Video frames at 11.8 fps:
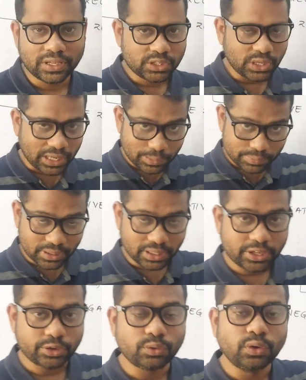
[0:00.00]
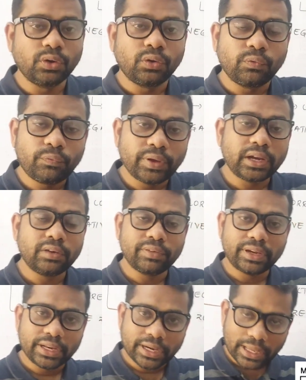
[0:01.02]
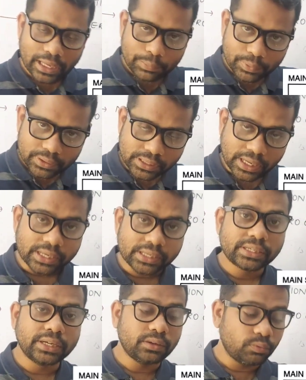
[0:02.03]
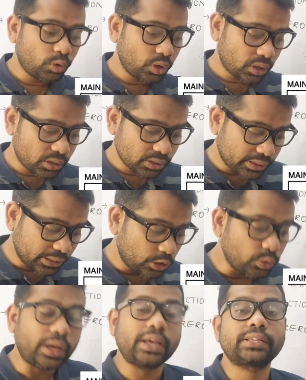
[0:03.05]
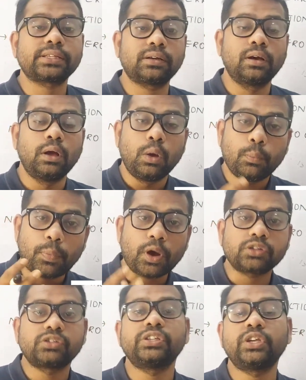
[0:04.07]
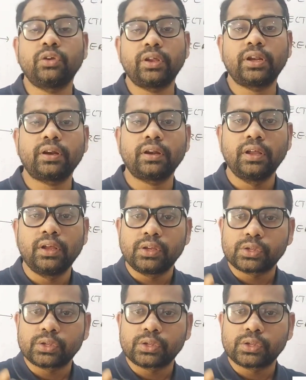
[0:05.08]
So again, I'm telling you, when a Vernier calipers has set to has a pass zero error.